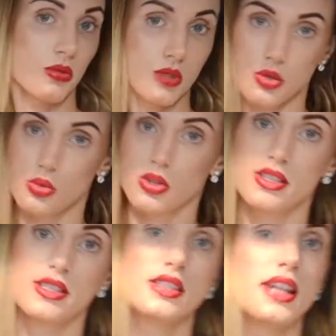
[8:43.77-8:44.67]
which
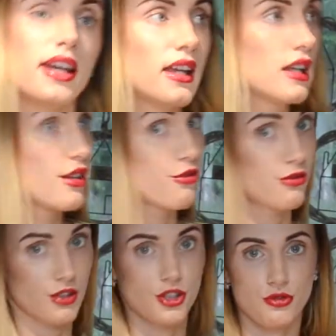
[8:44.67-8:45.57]
was staying in the
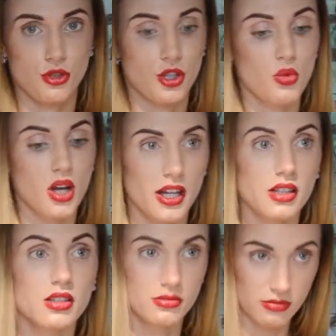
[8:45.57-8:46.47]
fridge for a while.